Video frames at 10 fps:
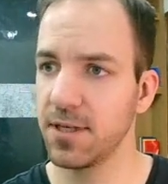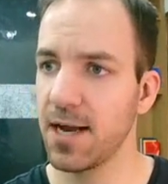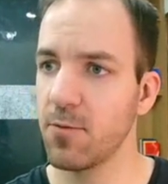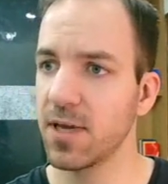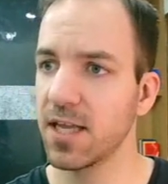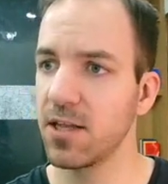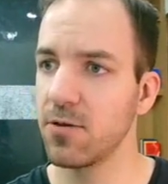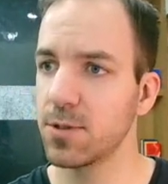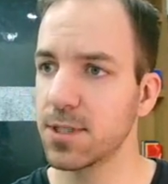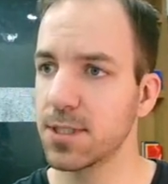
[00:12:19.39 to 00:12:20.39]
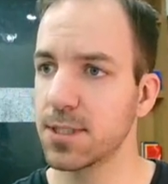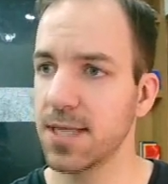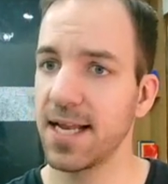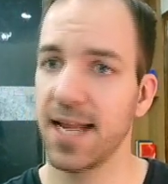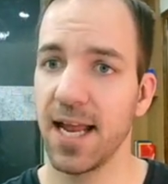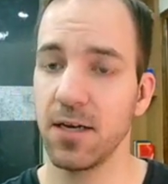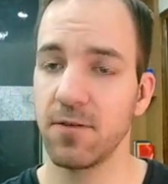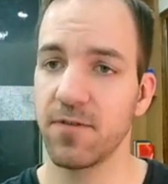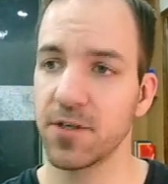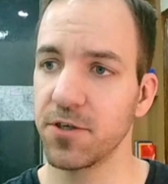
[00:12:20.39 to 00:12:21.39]
And now we can use this state handle
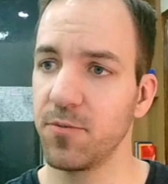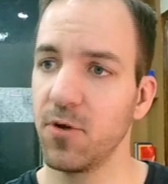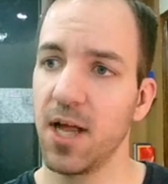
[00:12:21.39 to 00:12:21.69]
variable